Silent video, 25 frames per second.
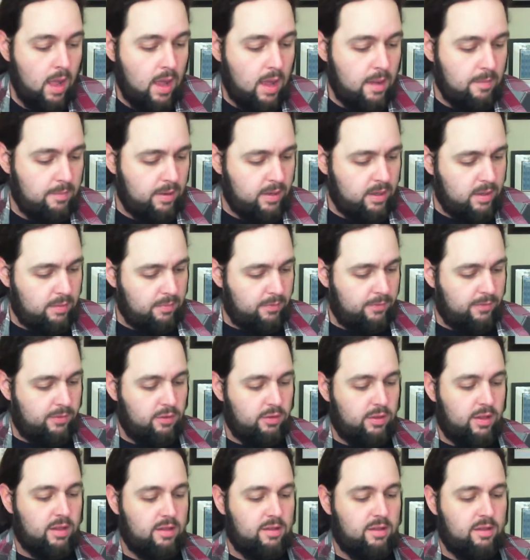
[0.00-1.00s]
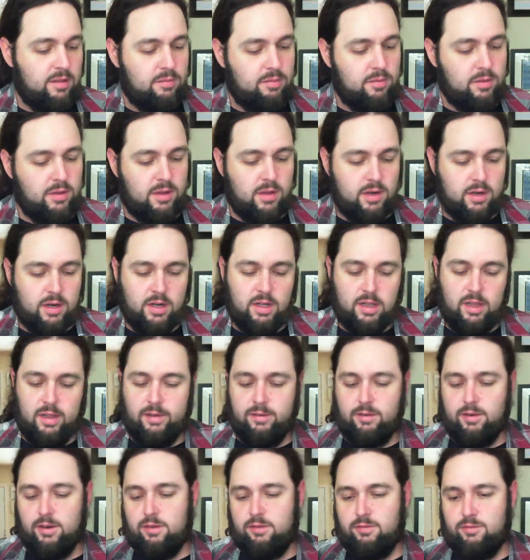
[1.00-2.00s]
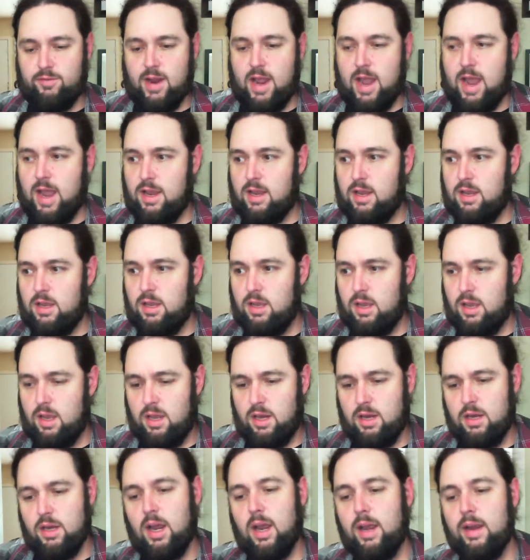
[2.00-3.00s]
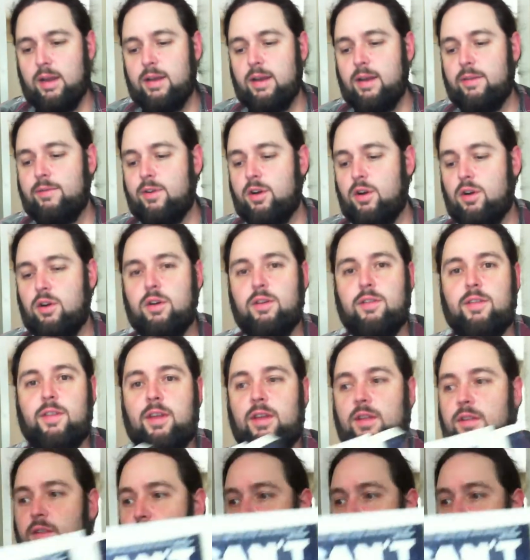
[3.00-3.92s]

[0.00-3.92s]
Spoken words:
I picked up a few things. This was on a clearance rack, and I'd never heard of this.